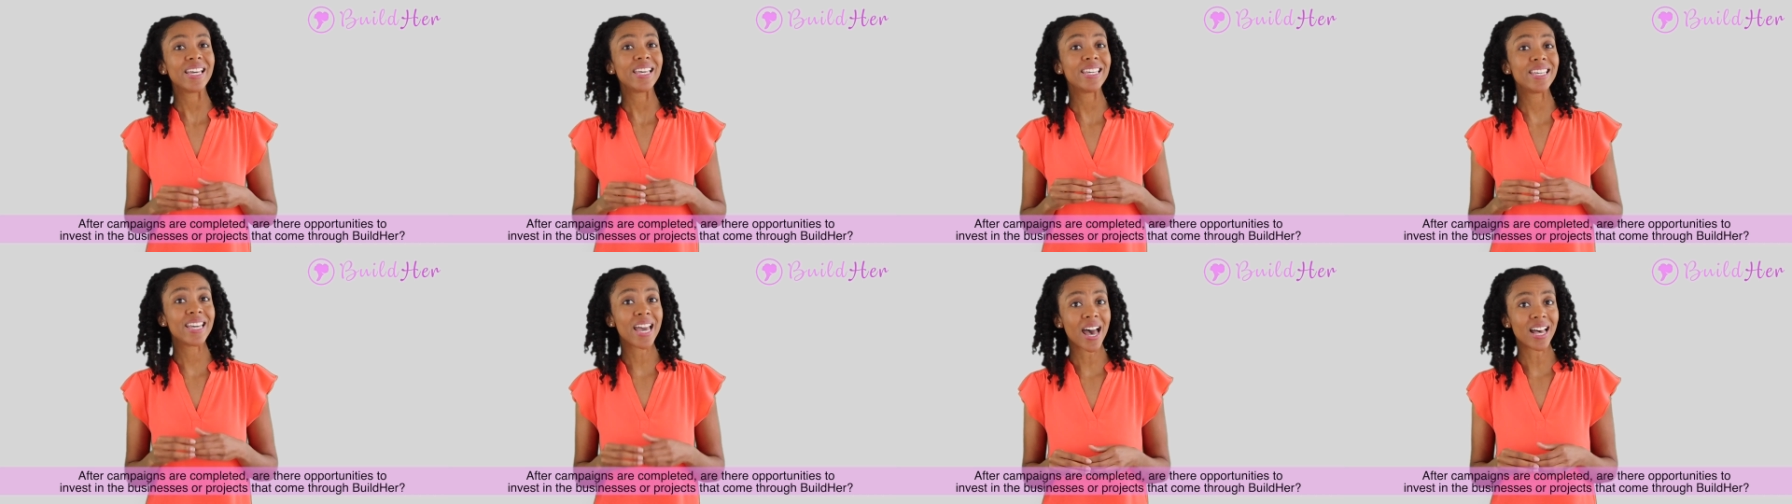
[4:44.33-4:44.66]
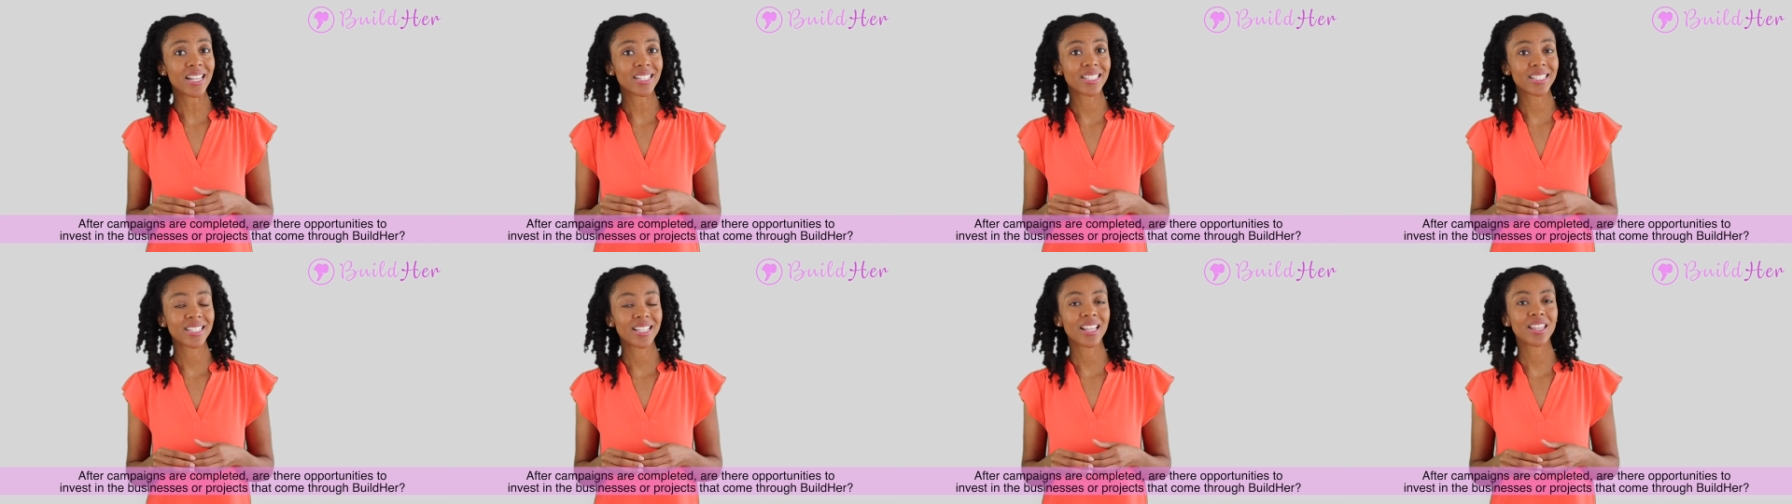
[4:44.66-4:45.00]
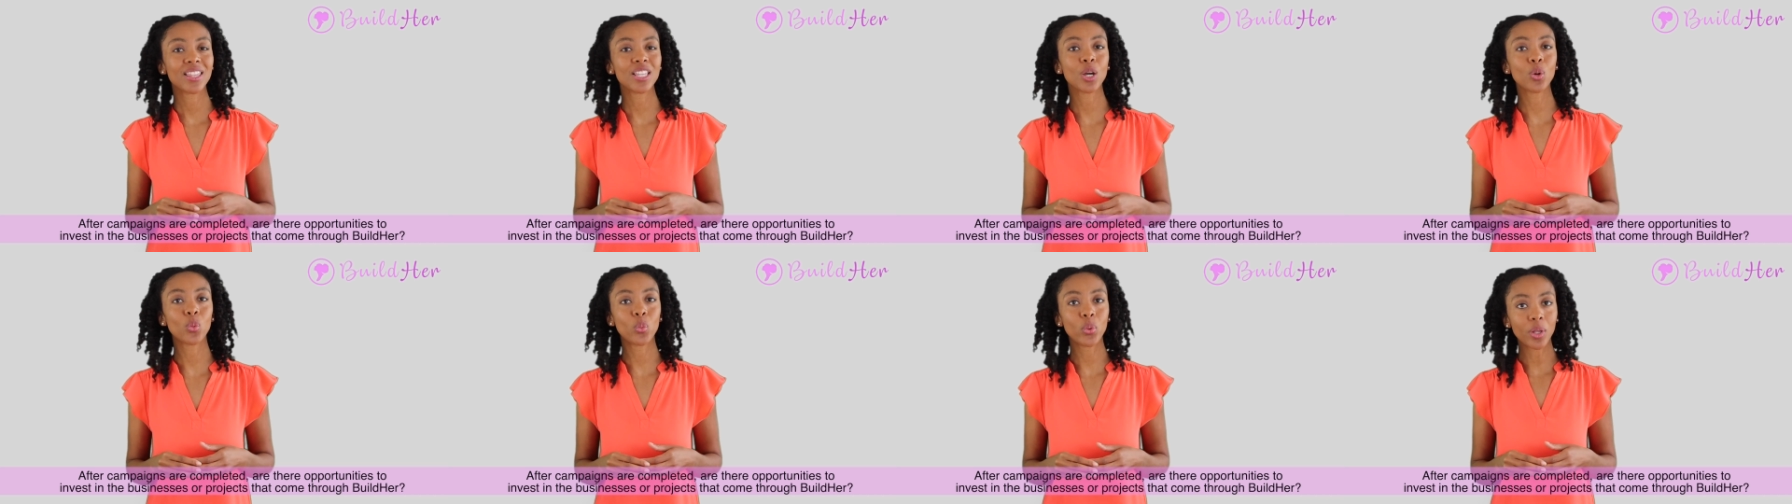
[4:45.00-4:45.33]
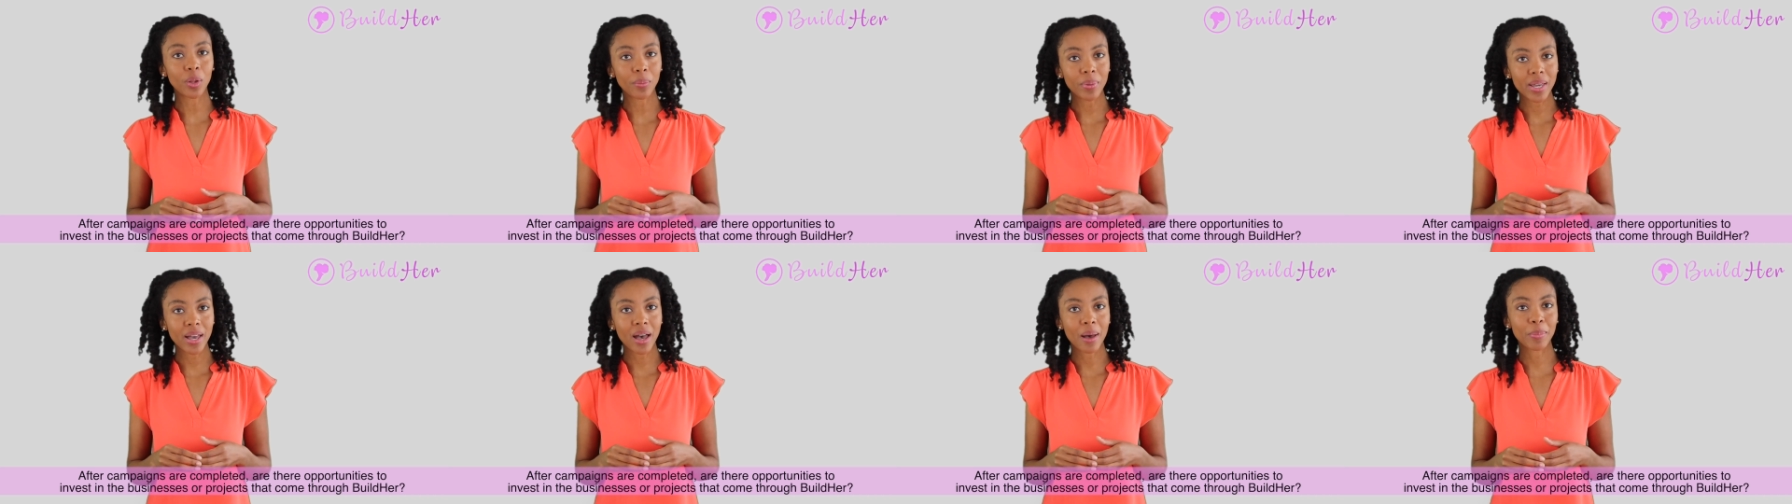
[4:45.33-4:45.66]
Yes, there
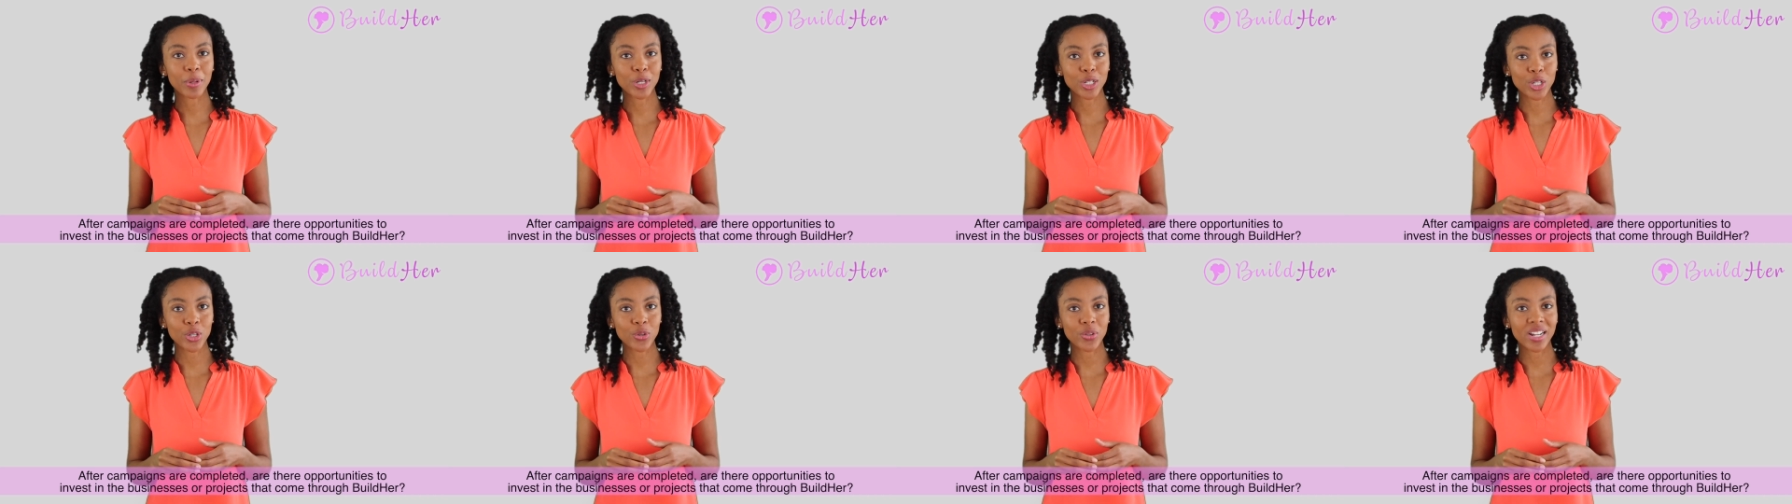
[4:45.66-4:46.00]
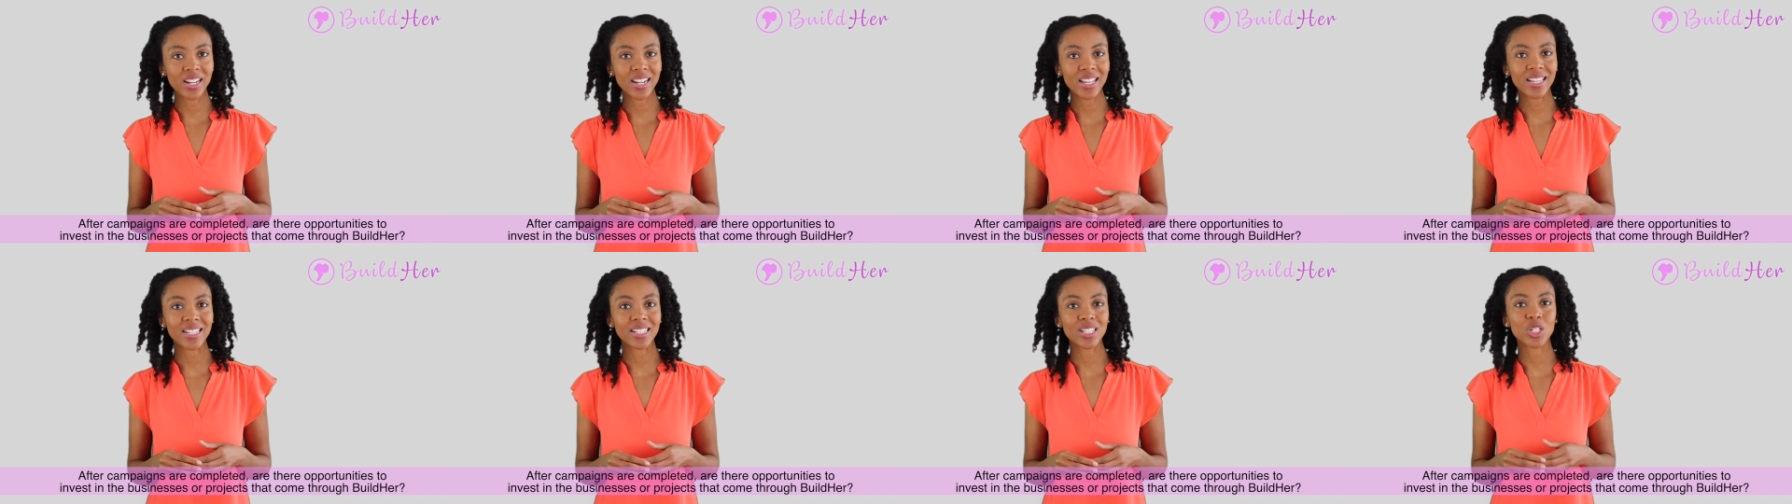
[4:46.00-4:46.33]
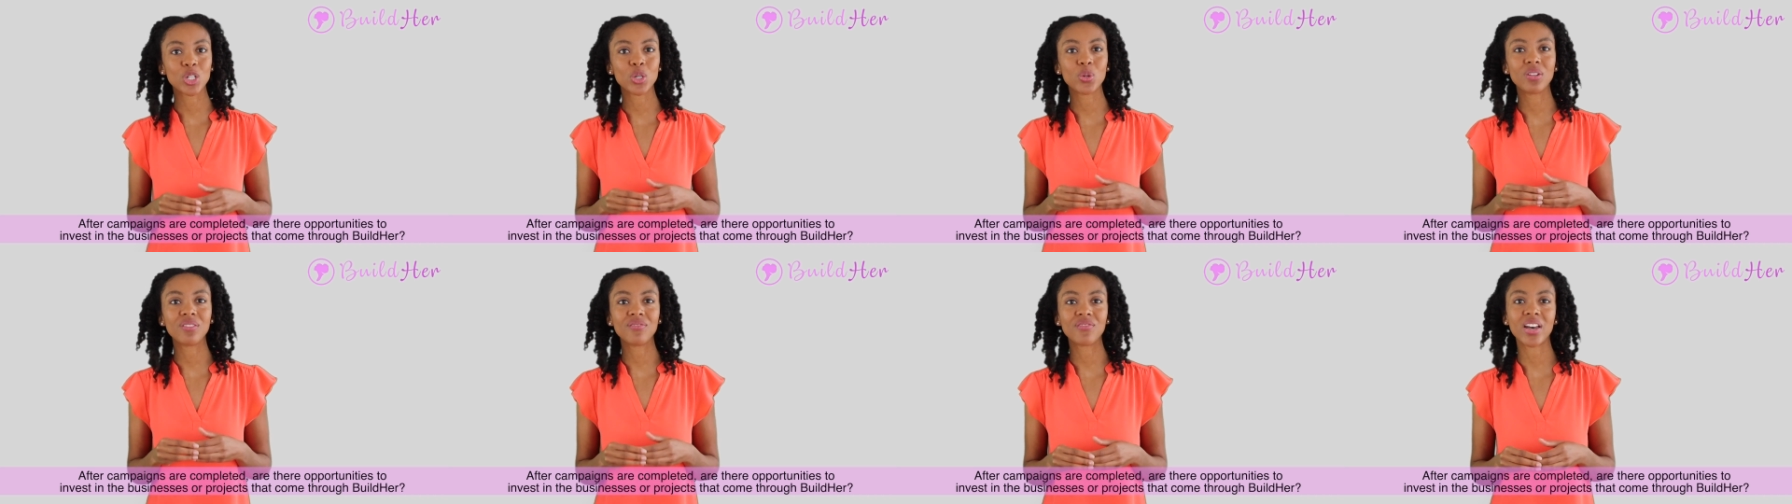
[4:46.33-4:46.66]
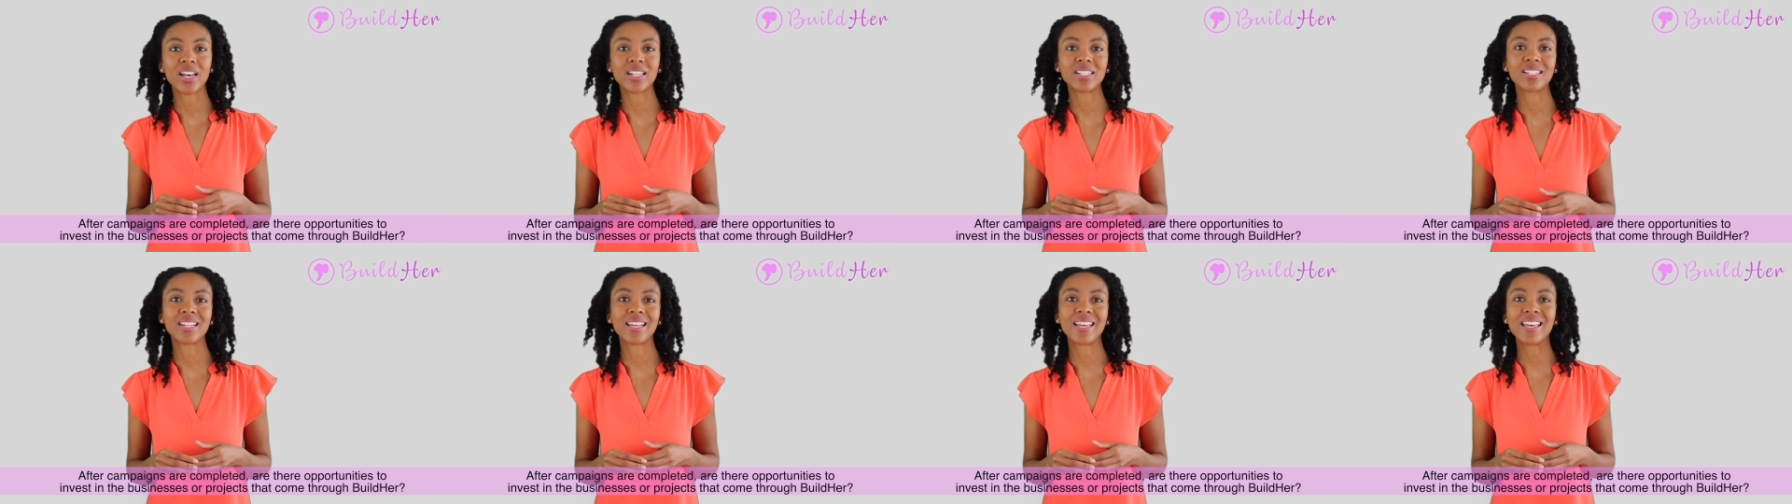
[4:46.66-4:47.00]
will be opportunities to
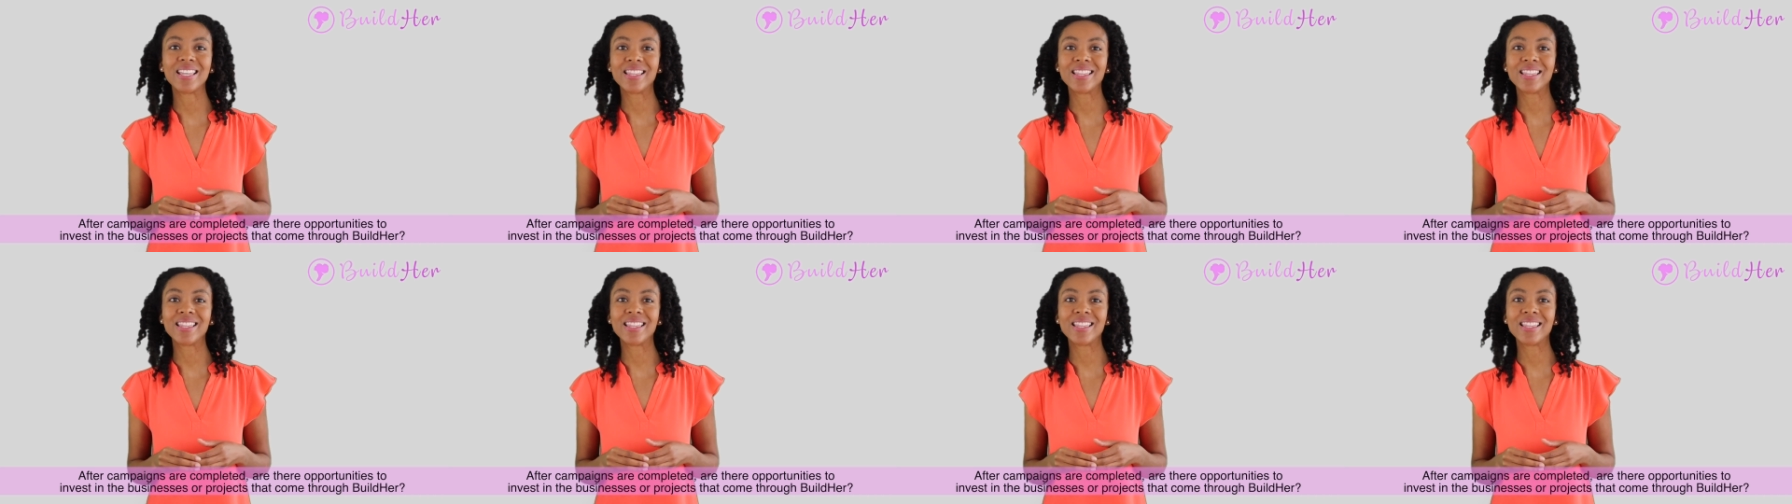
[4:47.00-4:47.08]
invest